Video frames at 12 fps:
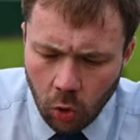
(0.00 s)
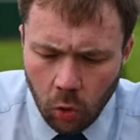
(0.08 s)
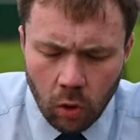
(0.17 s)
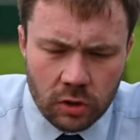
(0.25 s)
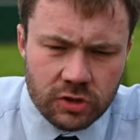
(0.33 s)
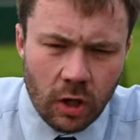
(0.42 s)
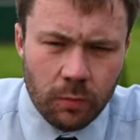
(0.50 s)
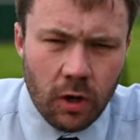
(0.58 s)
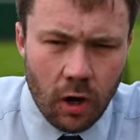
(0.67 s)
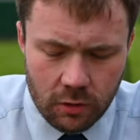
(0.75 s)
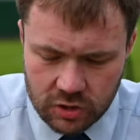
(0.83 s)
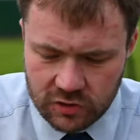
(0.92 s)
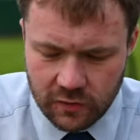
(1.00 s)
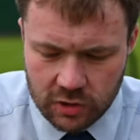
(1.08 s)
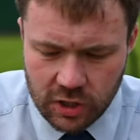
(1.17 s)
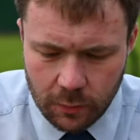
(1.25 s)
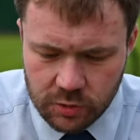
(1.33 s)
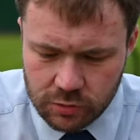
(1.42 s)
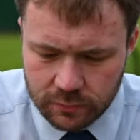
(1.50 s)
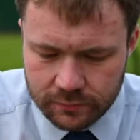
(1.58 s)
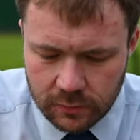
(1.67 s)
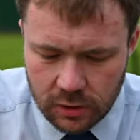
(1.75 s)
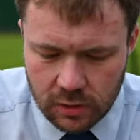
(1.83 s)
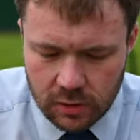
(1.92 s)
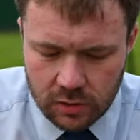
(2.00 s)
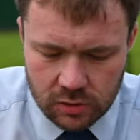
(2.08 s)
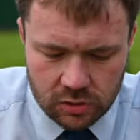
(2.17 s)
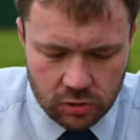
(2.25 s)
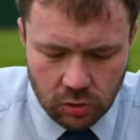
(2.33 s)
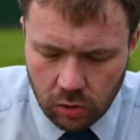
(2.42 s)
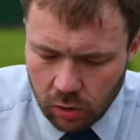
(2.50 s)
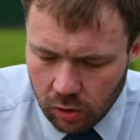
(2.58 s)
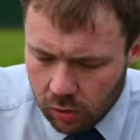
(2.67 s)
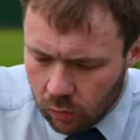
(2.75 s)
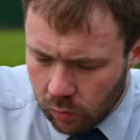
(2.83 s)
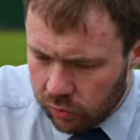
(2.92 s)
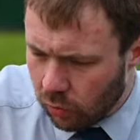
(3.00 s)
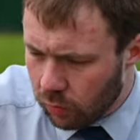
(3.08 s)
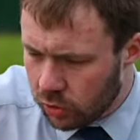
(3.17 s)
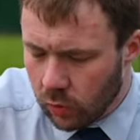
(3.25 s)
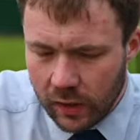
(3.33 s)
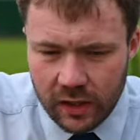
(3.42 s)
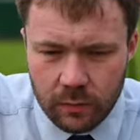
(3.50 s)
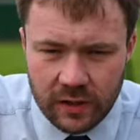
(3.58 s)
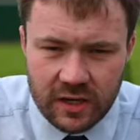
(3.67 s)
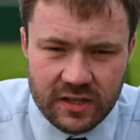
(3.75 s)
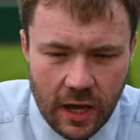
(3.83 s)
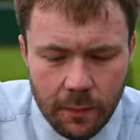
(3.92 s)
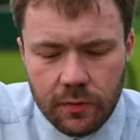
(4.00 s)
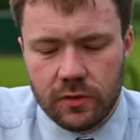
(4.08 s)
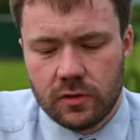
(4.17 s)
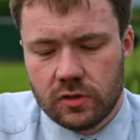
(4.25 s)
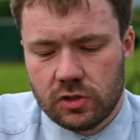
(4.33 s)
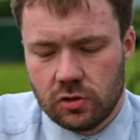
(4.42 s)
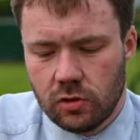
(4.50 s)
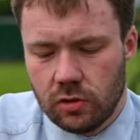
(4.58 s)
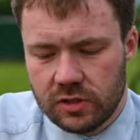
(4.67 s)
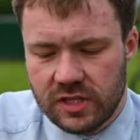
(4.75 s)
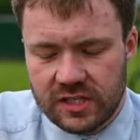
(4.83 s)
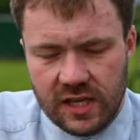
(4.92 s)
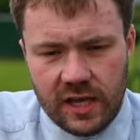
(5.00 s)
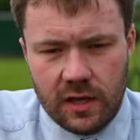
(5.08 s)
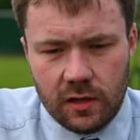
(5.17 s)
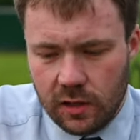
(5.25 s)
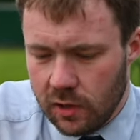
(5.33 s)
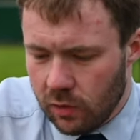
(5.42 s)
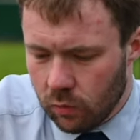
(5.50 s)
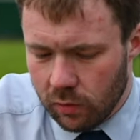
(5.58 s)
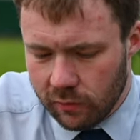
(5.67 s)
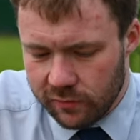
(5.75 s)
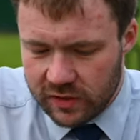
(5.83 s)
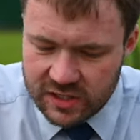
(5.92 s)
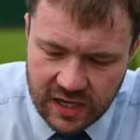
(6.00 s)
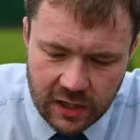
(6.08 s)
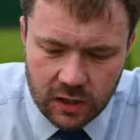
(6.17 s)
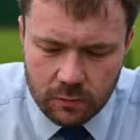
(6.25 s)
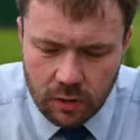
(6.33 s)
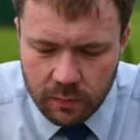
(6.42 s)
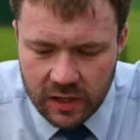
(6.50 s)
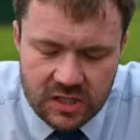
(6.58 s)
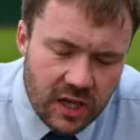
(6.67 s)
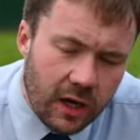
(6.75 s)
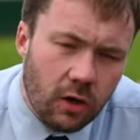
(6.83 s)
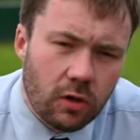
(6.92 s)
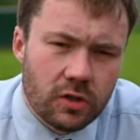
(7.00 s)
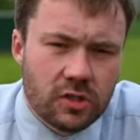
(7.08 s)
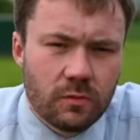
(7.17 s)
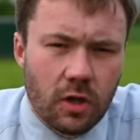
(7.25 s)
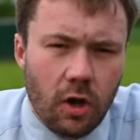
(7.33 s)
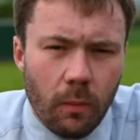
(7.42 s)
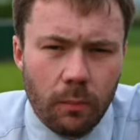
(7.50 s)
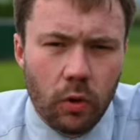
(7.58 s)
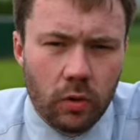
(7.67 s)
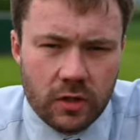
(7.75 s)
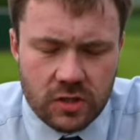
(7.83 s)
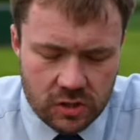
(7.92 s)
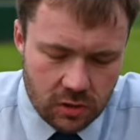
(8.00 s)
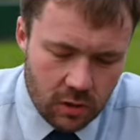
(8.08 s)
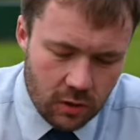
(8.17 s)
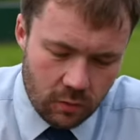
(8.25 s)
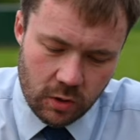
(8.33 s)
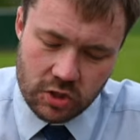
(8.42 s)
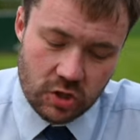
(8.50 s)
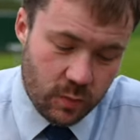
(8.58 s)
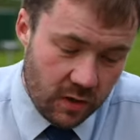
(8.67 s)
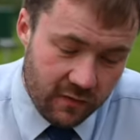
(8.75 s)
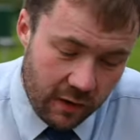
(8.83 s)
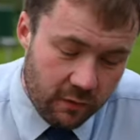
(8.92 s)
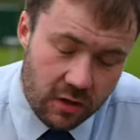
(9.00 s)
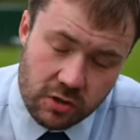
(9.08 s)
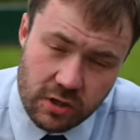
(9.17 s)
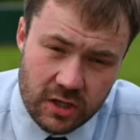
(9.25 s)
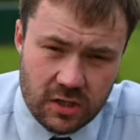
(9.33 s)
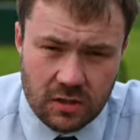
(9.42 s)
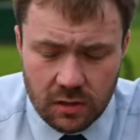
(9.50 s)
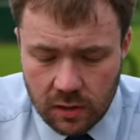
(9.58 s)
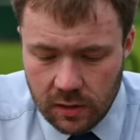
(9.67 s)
All top cartridges for trap shooting. So we thought we'd go a little bit in depth. So today we've taken them to bits, had a look at some of the components, which has been very interesting.